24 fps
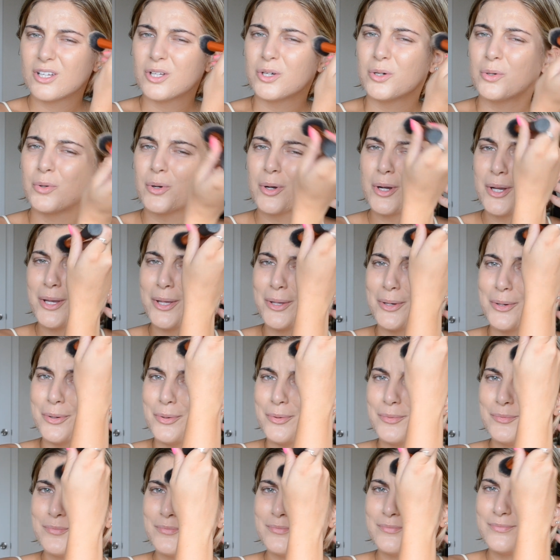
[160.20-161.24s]
who are you?
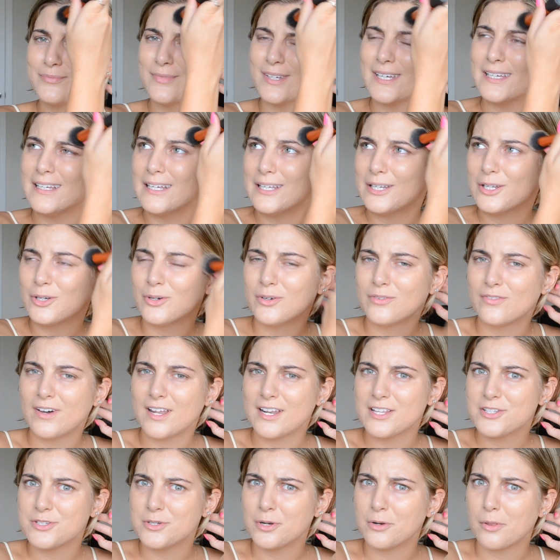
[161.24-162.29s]
Who
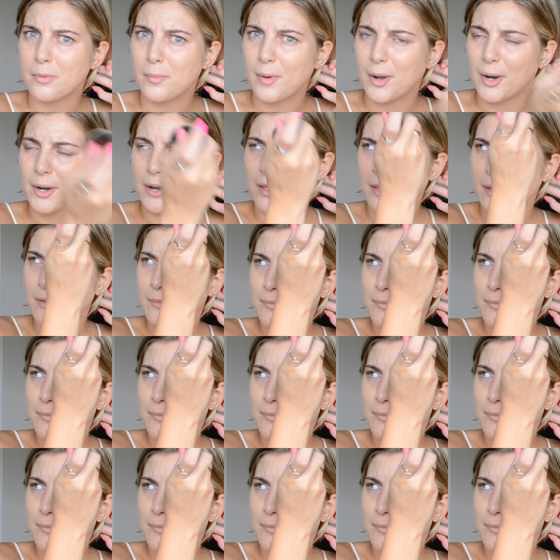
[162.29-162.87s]
invited you to the party?